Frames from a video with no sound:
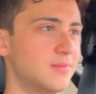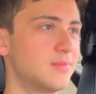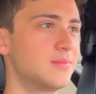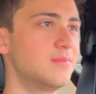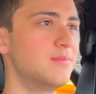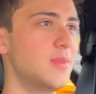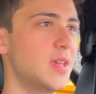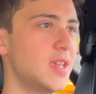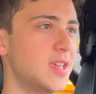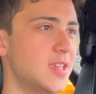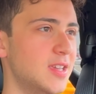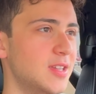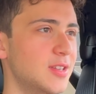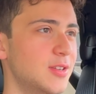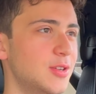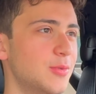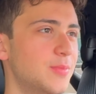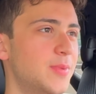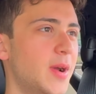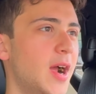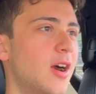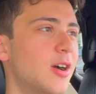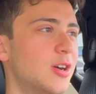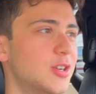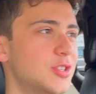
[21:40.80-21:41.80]
making a new
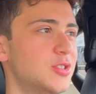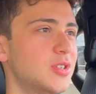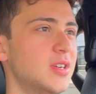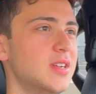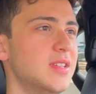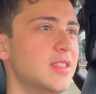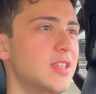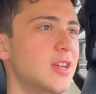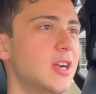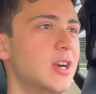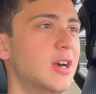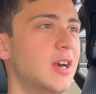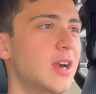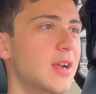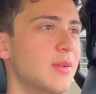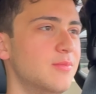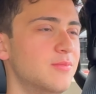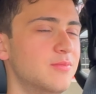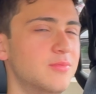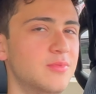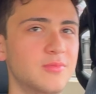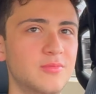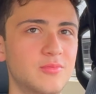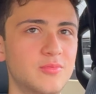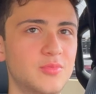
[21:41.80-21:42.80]
powertrain there. I
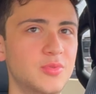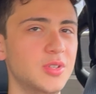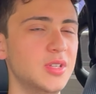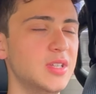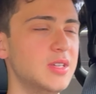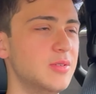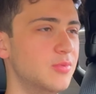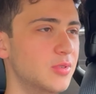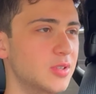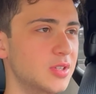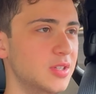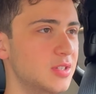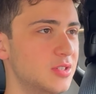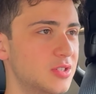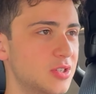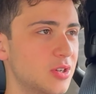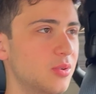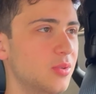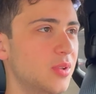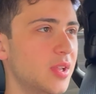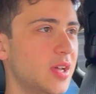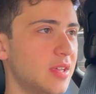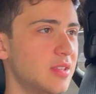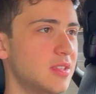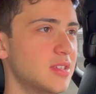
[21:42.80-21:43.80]
really, really don't
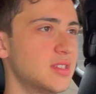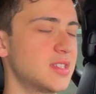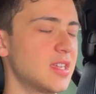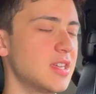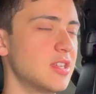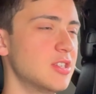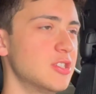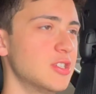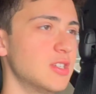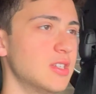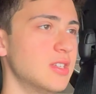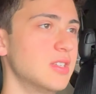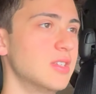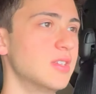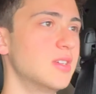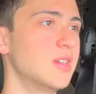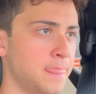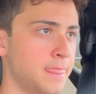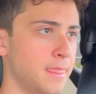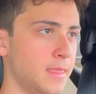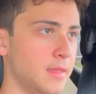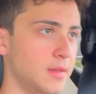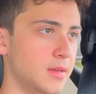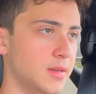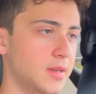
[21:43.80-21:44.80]
like this engine.
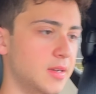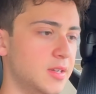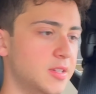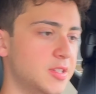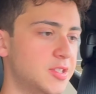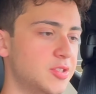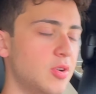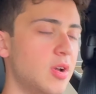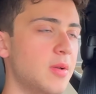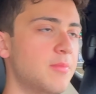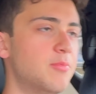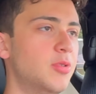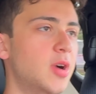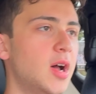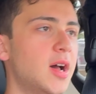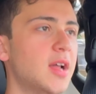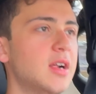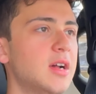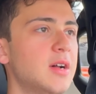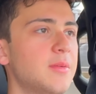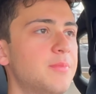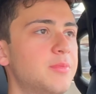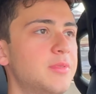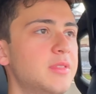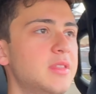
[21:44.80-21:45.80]
So I brought
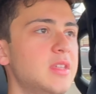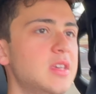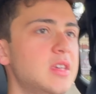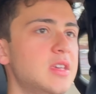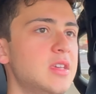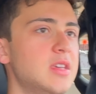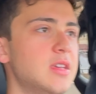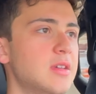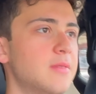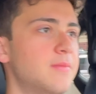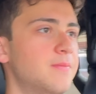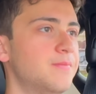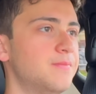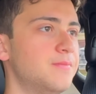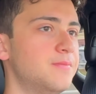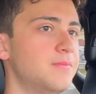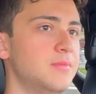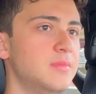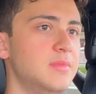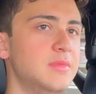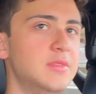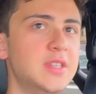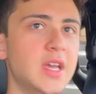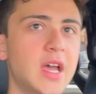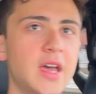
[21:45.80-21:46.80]
up the
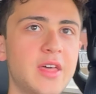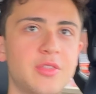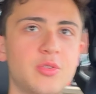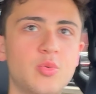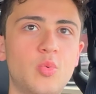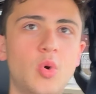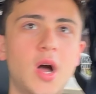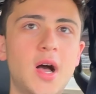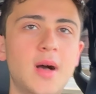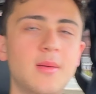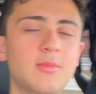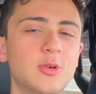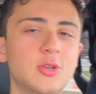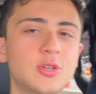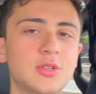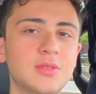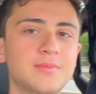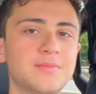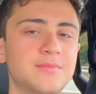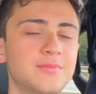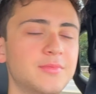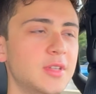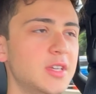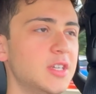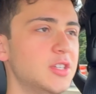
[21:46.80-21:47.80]
death wobble
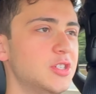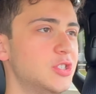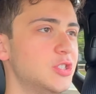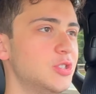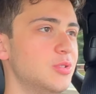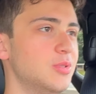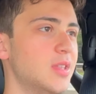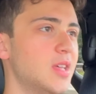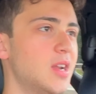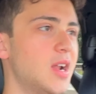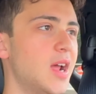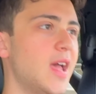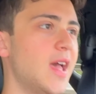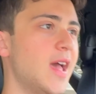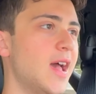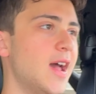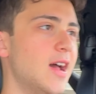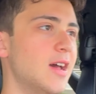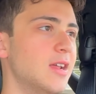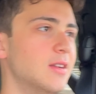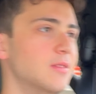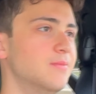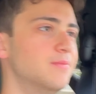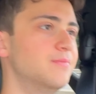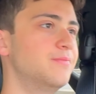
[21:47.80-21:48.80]
issue that I
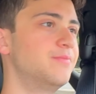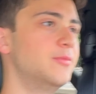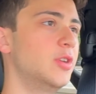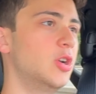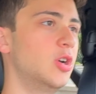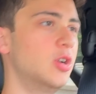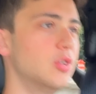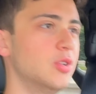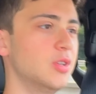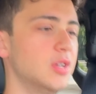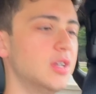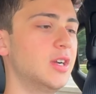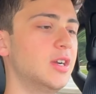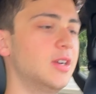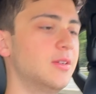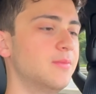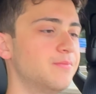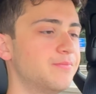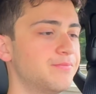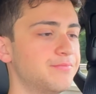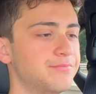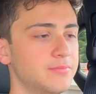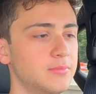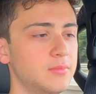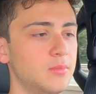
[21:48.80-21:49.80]
had earlier.
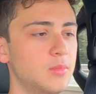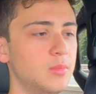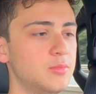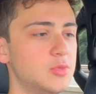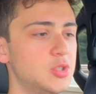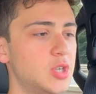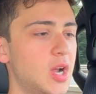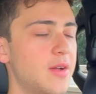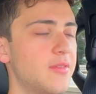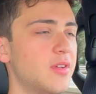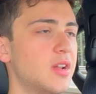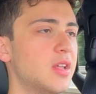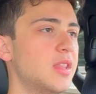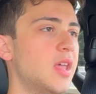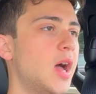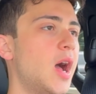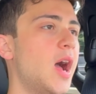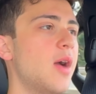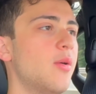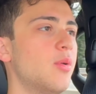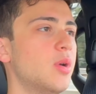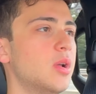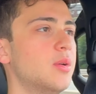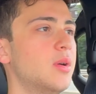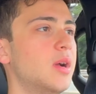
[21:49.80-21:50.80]
I'm driving on the
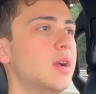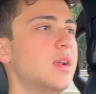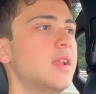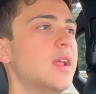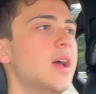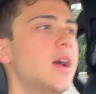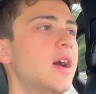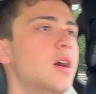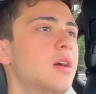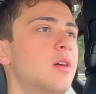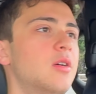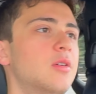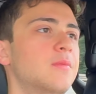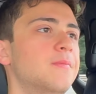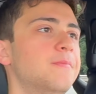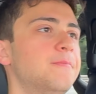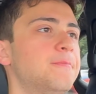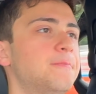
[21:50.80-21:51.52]
highway right now.